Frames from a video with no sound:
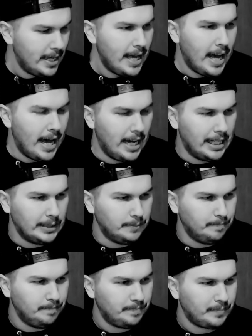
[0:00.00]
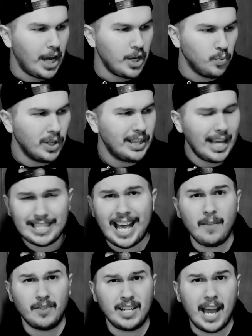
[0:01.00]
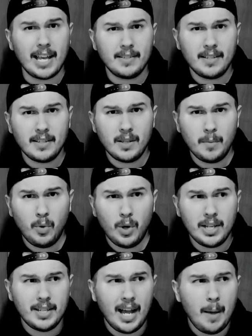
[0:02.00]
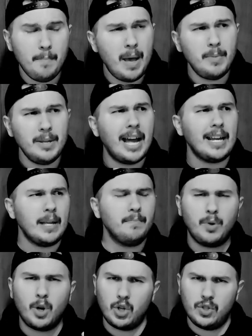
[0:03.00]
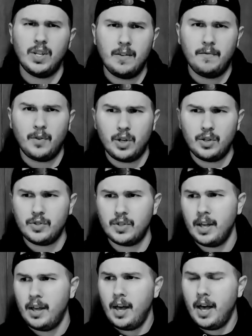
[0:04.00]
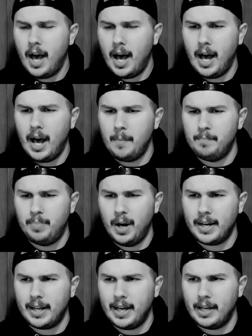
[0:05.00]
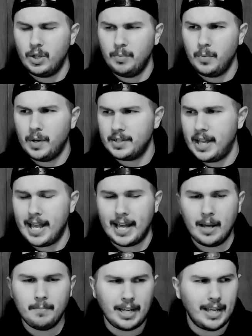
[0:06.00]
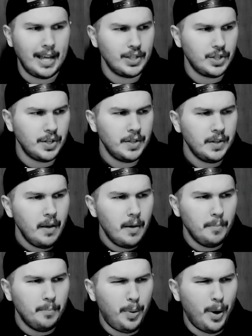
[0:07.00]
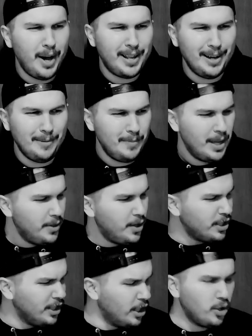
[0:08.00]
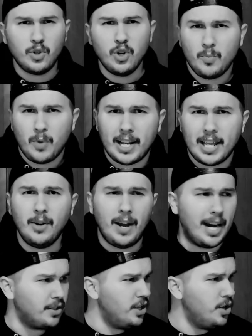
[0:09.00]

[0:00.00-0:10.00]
I would like to have guests at some point in time, maybe not in person at first, but nobody wants to hang out in my kitchen. But there's a little room right here, actually.